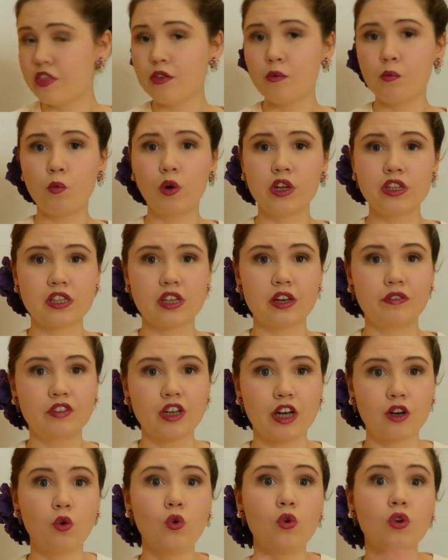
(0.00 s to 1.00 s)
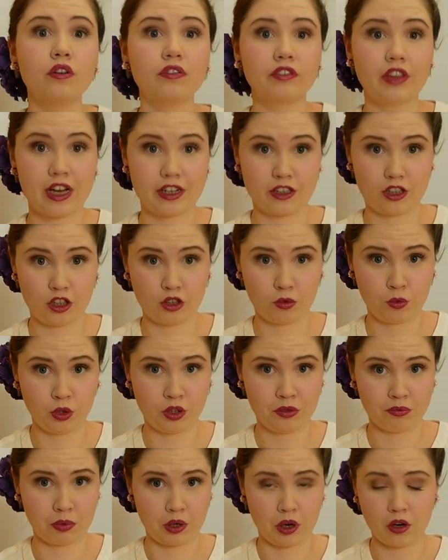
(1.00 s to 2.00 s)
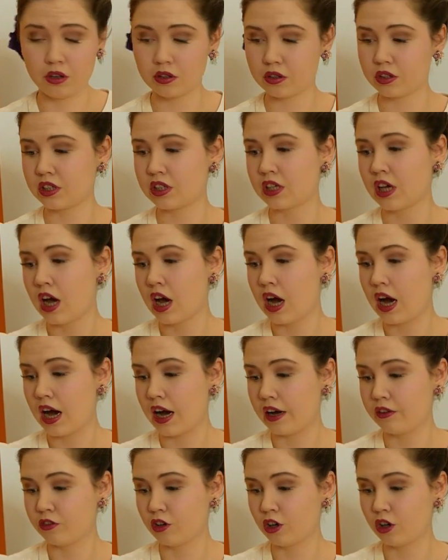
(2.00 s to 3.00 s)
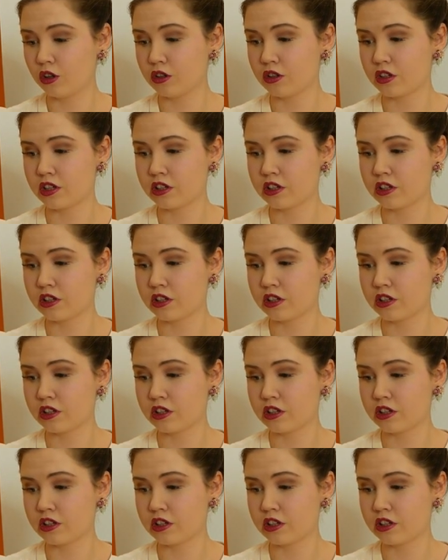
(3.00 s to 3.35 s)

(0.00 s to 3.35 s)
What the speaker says: And then once I've done all of that, the wooden blocks, I've got